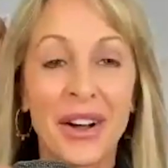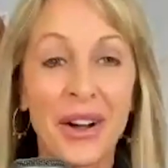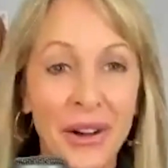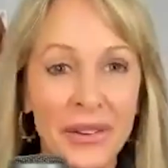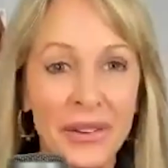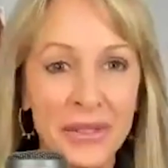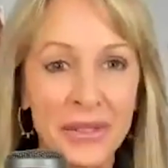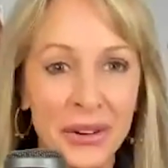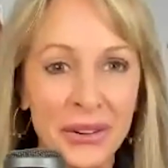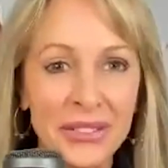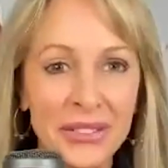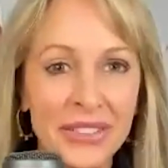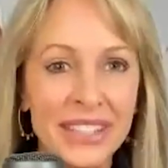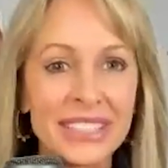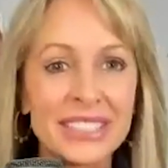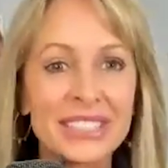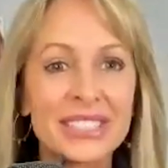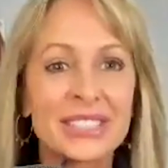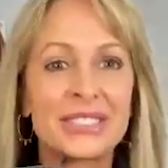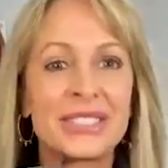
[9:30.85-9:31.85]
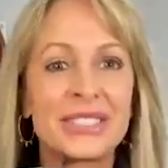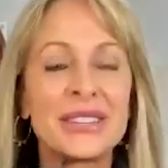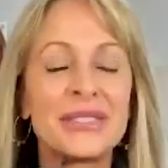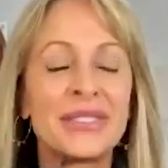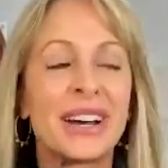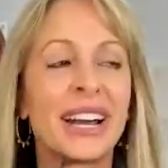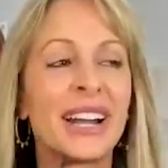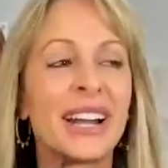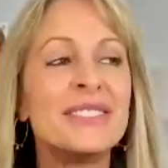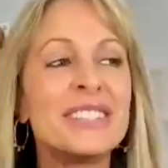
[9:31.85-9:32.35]
automotive industry,
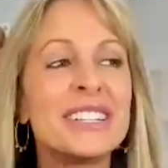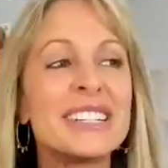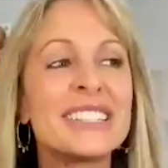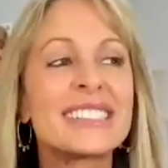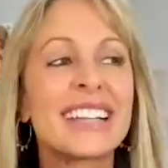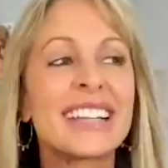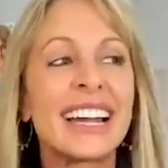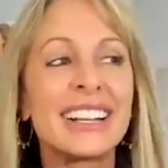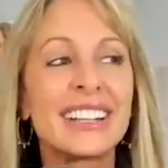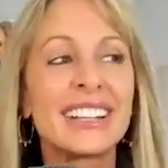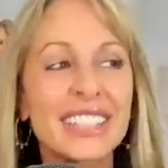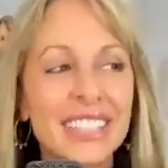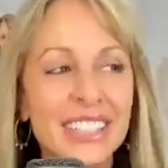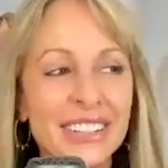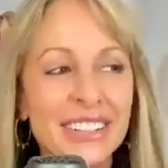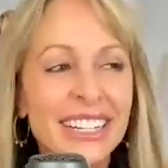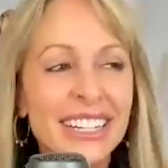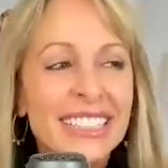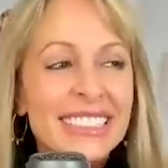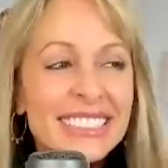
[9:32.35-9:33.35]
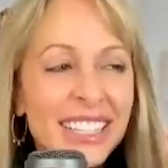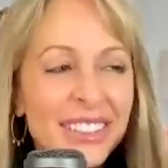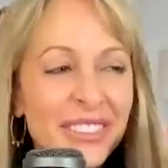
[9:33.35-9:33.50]
but I'm just kind of curious.